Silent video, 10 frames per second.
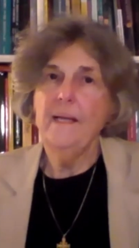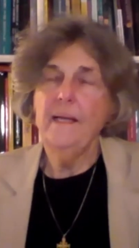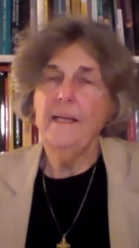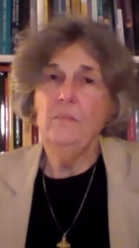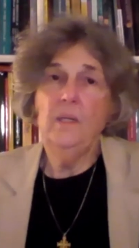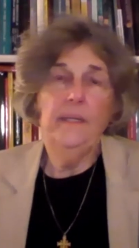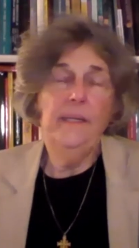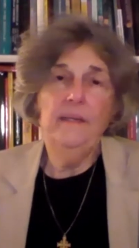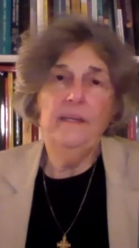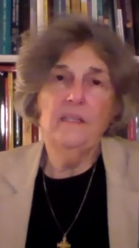And well,
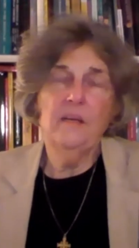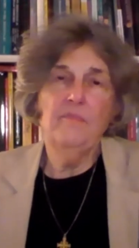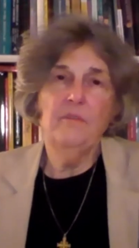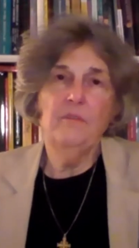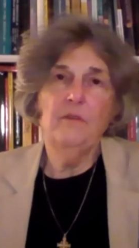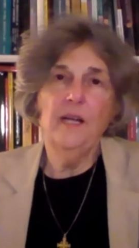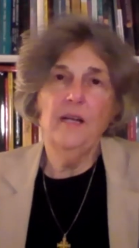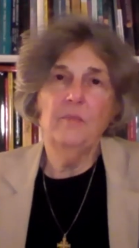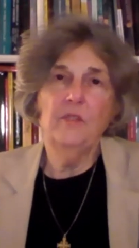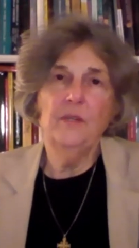anything's up for
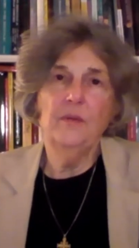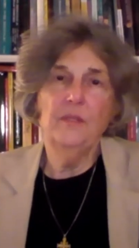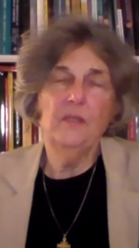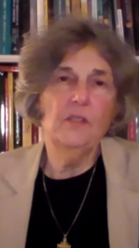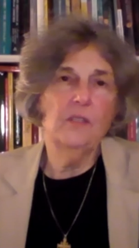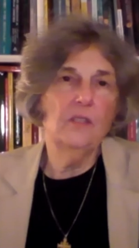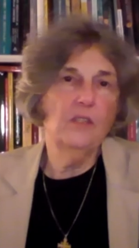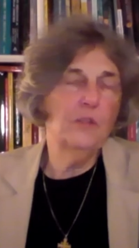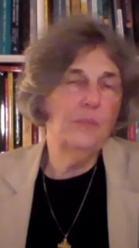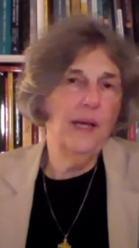grabs. You know,
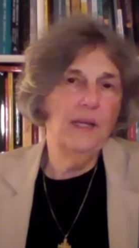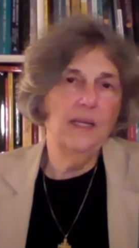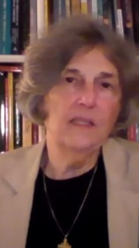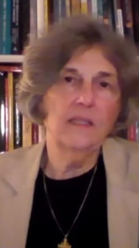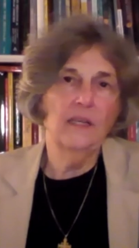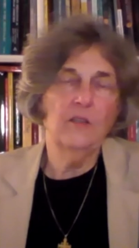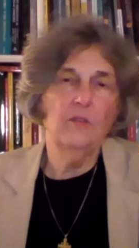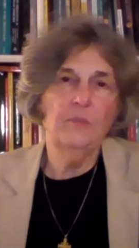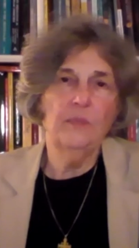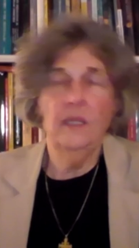Sister Pat asked, get a
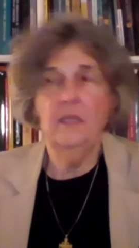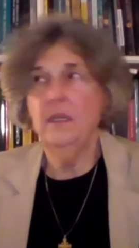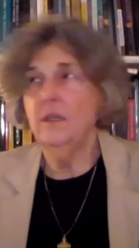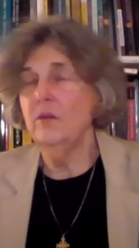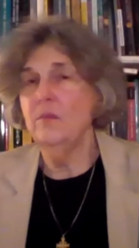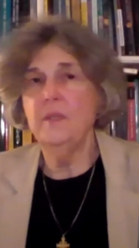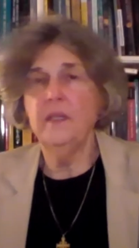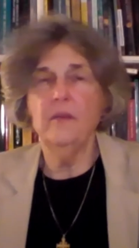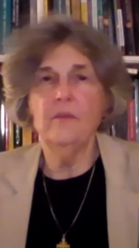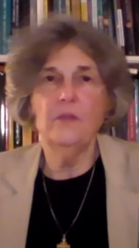group together,
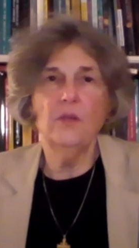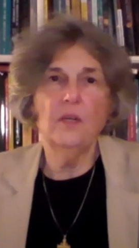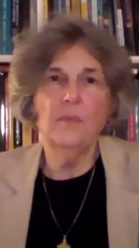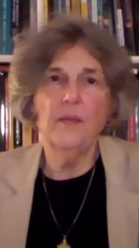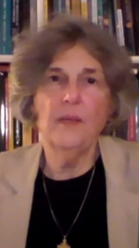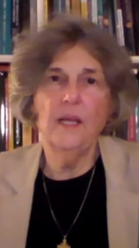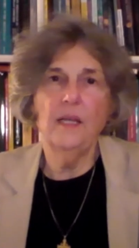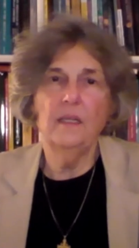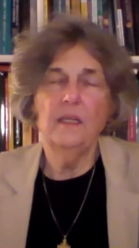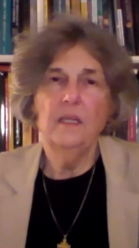and talk about that.
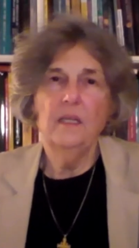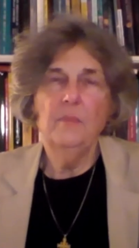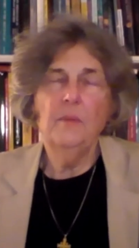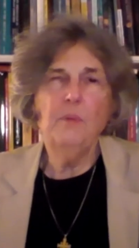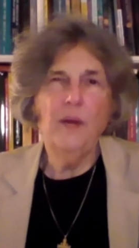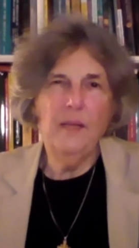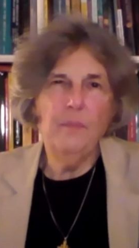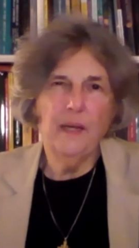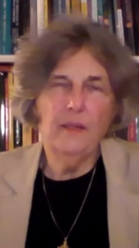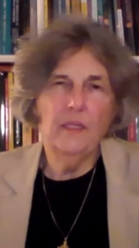But pray
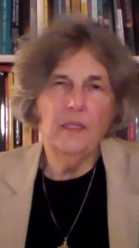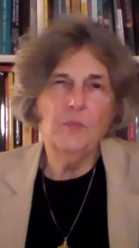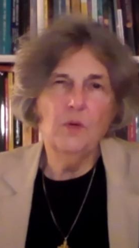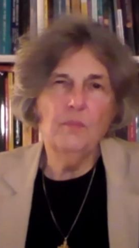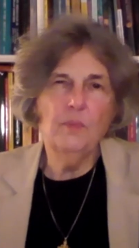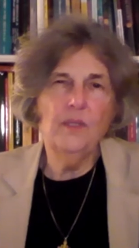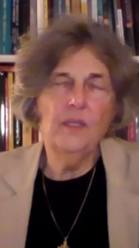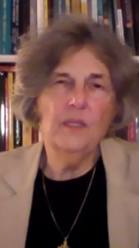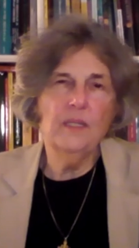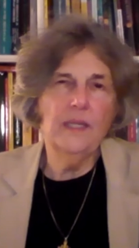about it. It's more
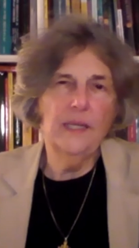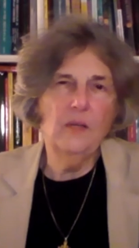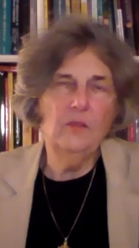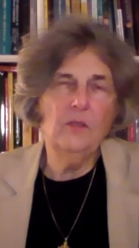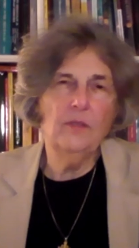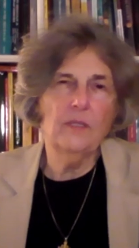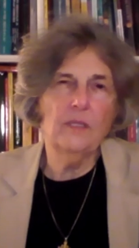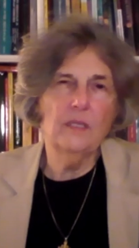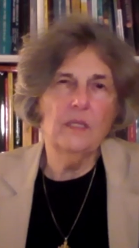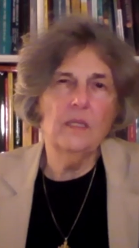important. It's encounter, it's
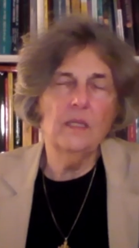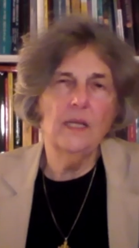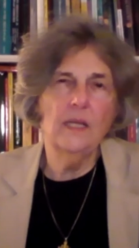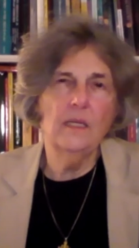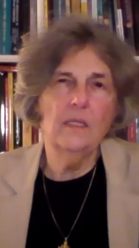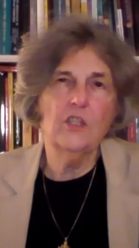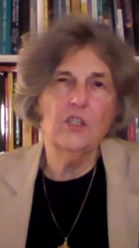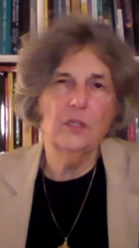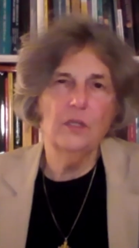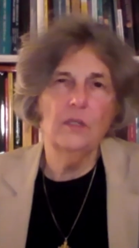listen and
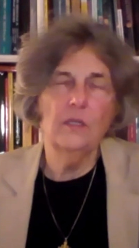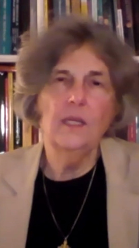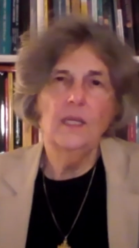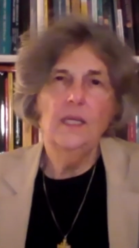discern.